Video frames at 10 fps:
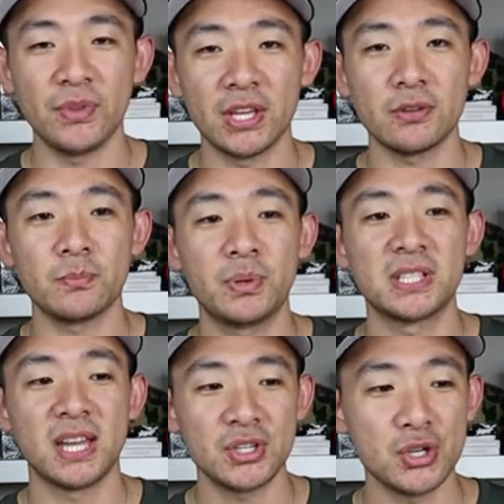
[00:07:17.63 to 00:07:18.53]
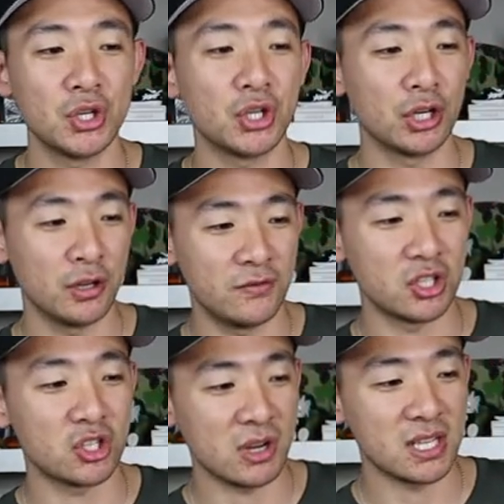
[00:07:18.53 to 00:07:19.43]
it potentially could have
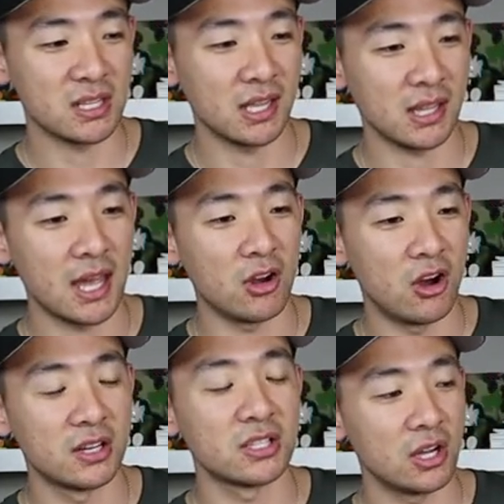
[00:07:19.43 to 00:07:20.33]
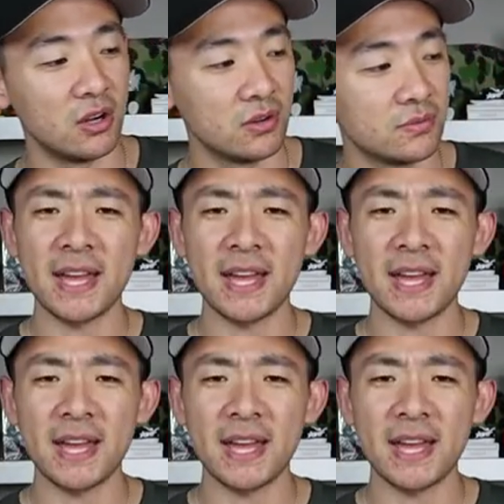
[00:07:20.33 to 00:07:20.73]
distressed like that on its own.